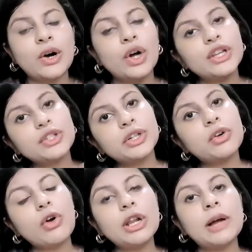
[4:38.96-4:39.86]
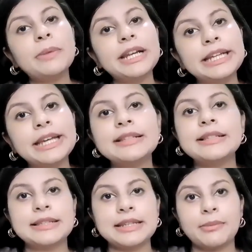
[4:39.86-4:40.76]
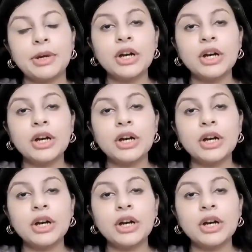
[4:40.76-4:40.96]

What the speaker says: Or is your goal completing ACCA?